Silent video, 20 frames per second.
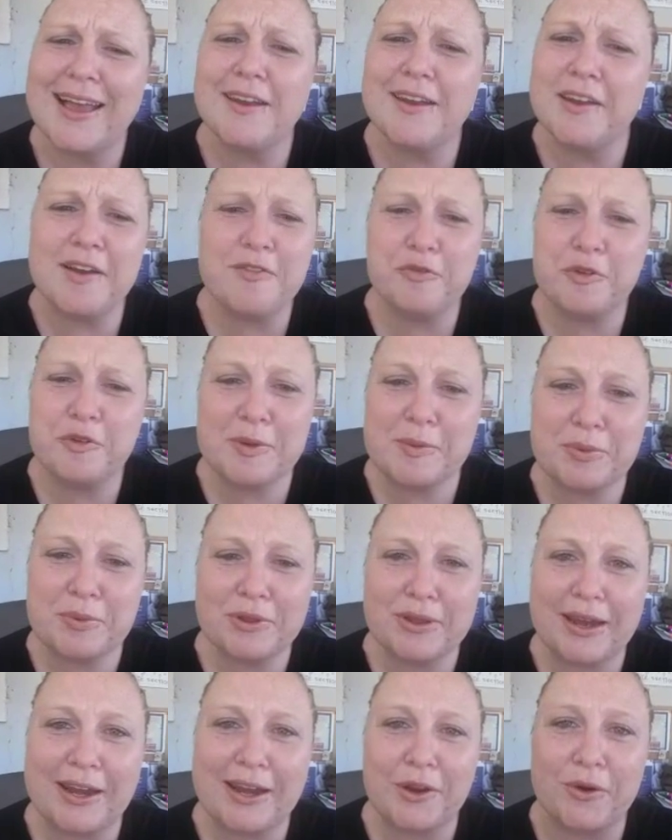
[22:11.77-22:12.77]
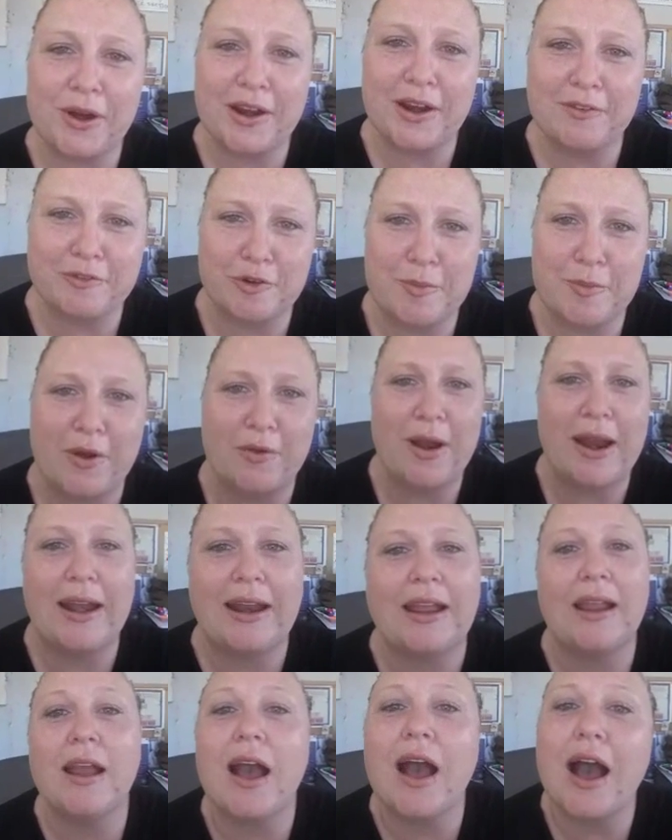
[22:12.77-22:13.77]
enough with people getting credit for my
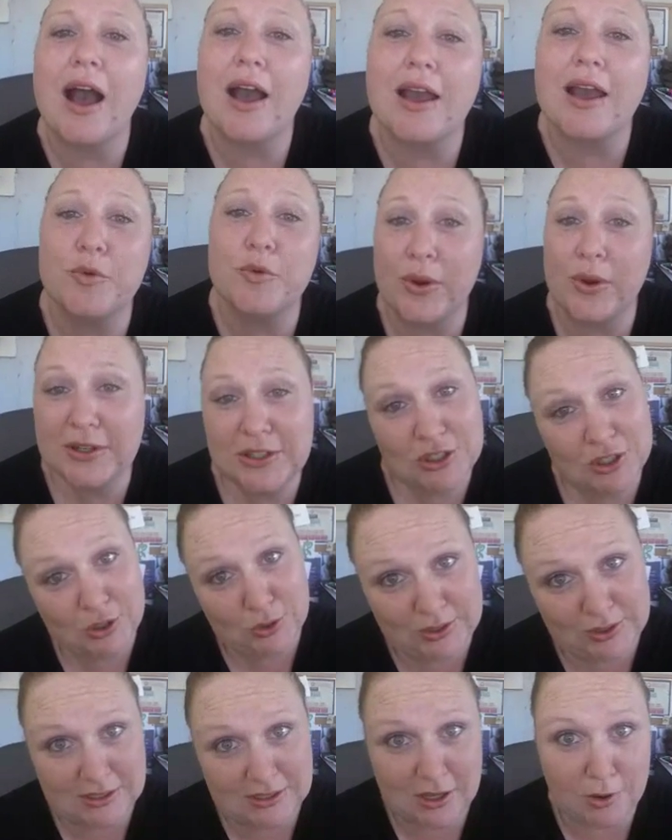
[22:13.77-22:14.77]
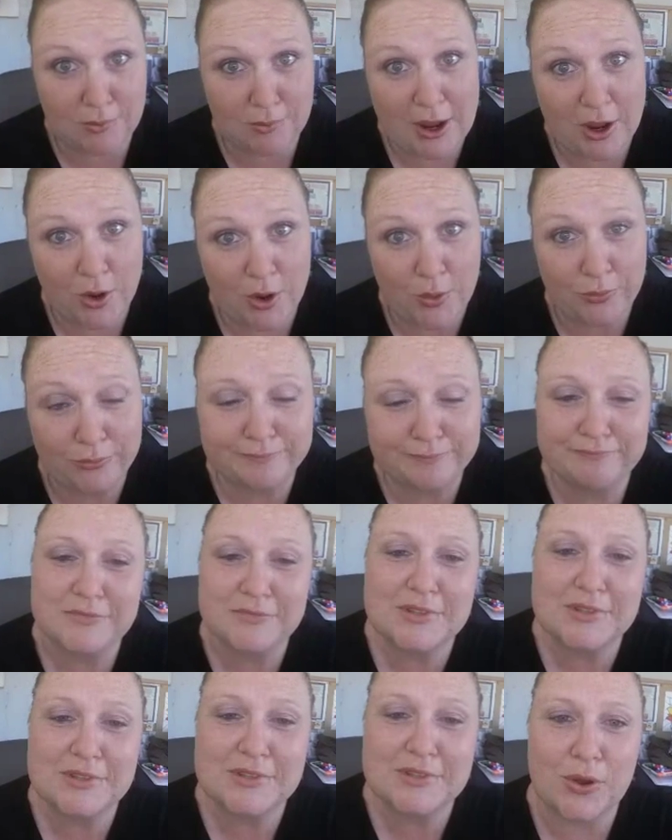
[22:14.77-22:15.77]
writing. I'm going to do this on my own.
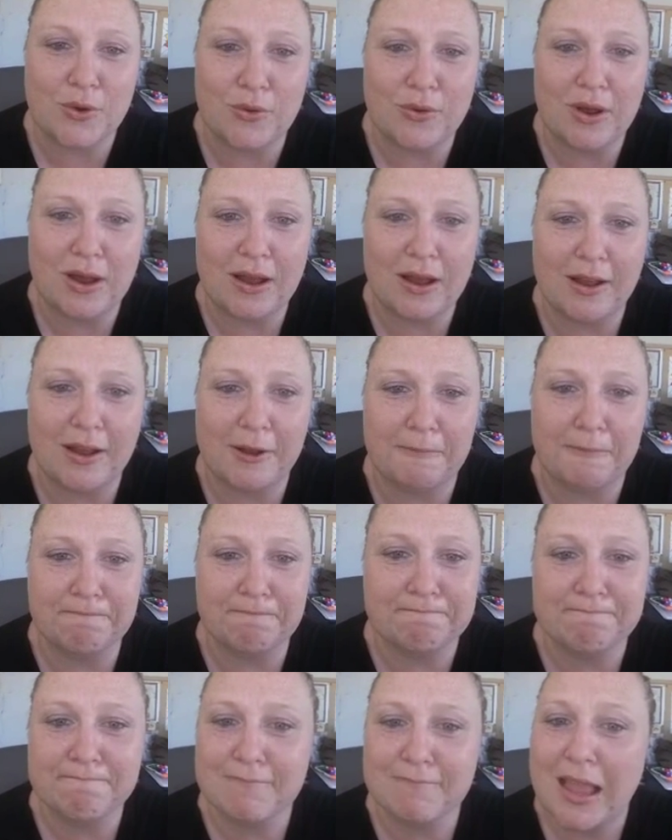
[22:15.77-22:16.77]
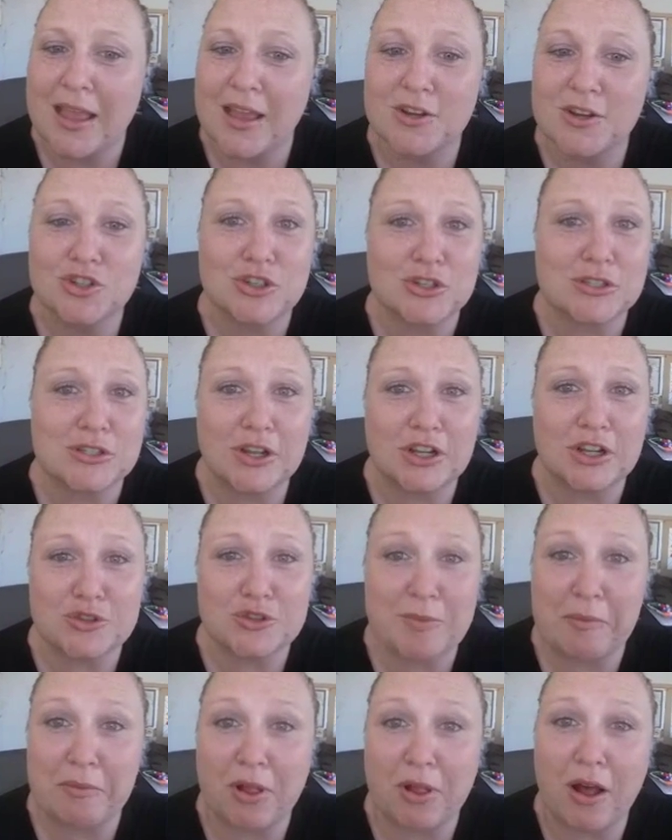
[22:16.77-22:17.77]
So just
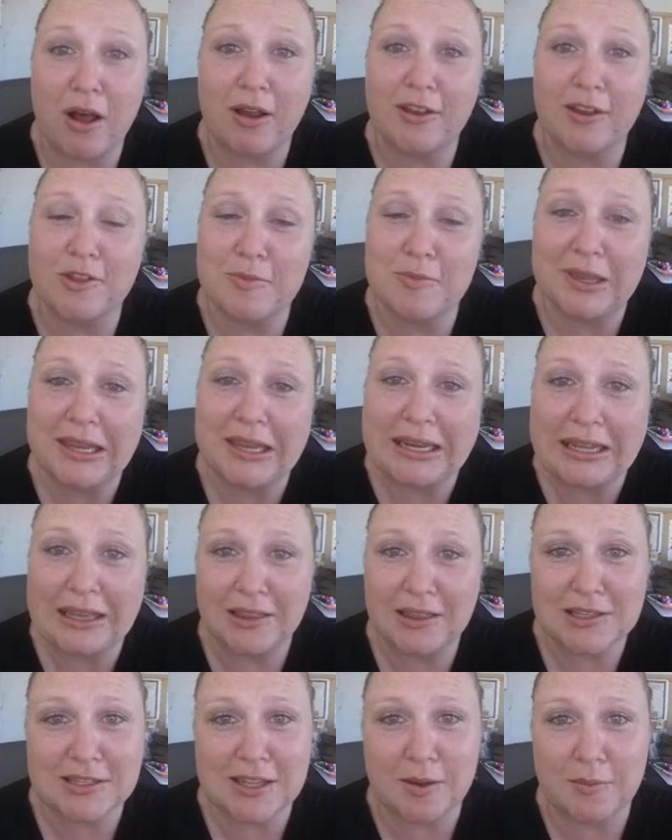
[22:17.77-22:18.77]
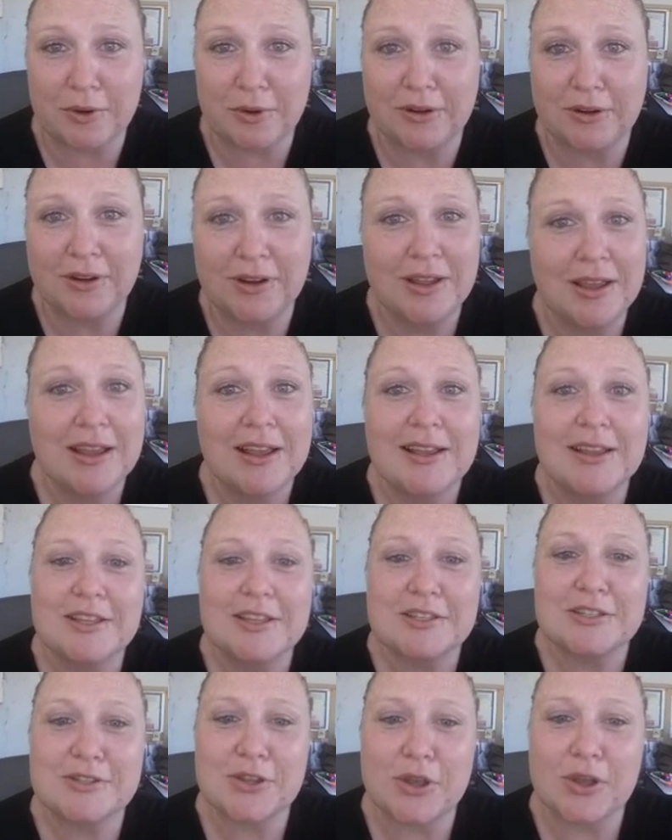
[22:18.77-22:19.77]
launched my blog in the beginning of the summer.
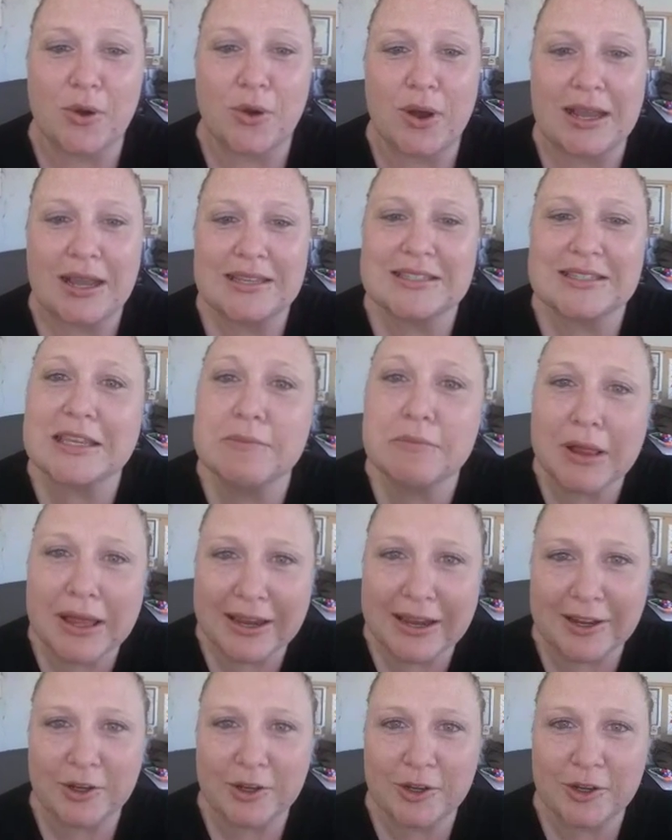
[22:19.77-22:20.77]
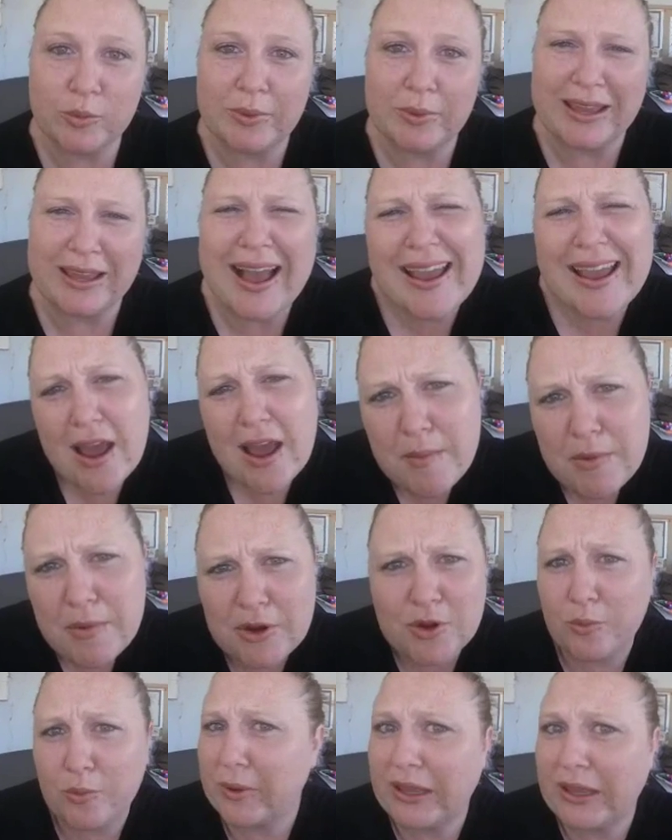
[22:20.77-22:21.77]
So I seem like a newbie. I am a
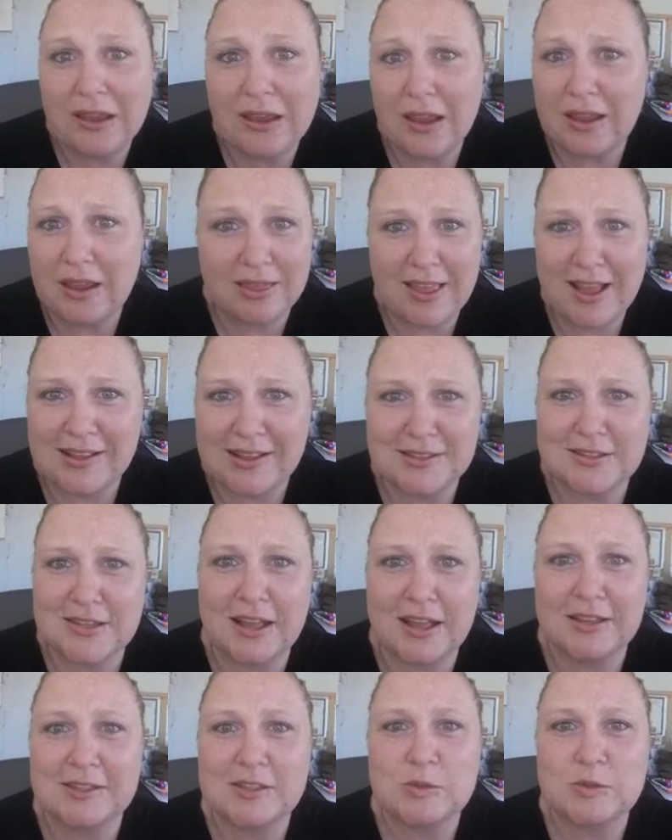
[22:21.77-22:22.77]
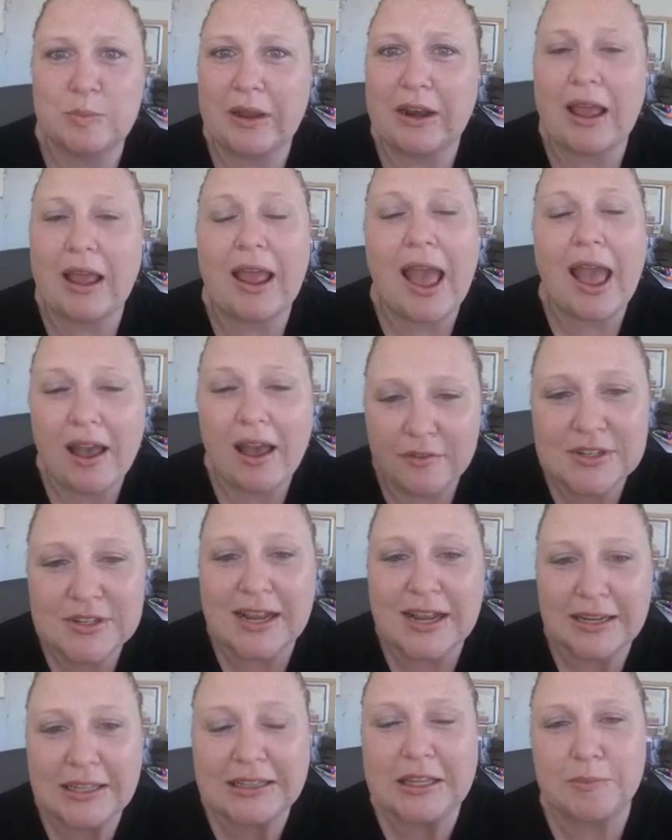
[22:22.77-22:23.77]
newbie in that sense, but I have
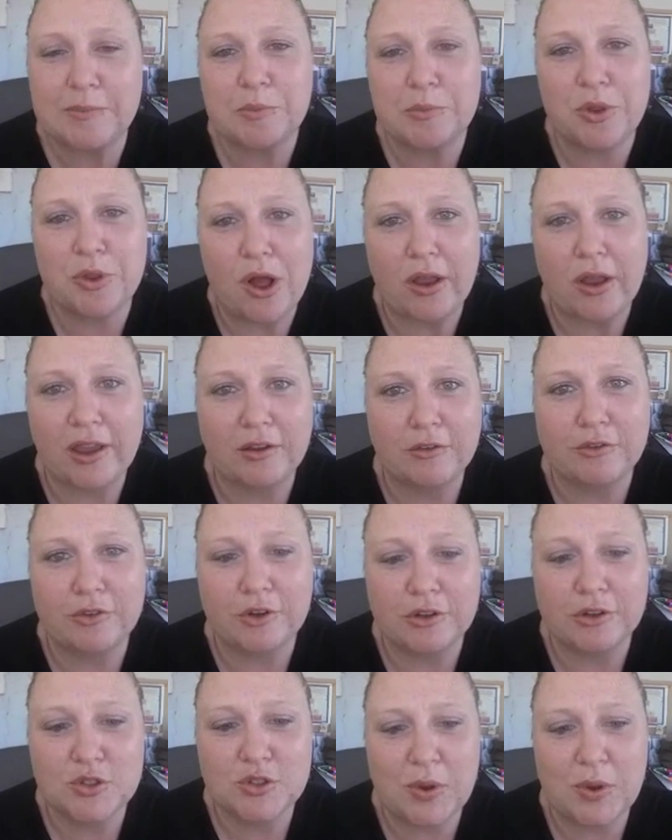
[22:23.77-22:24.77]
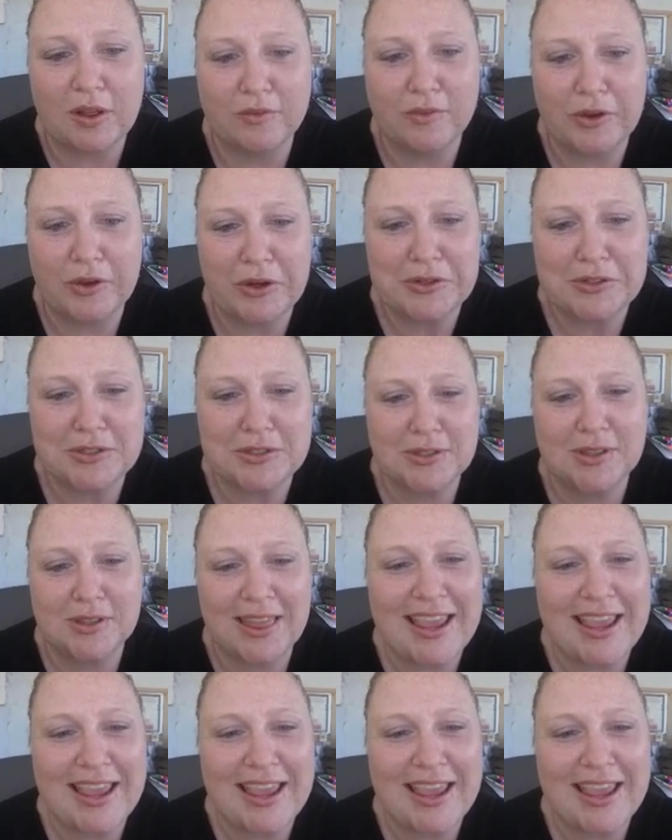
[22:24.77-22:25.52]
technically been blogging for 12 years.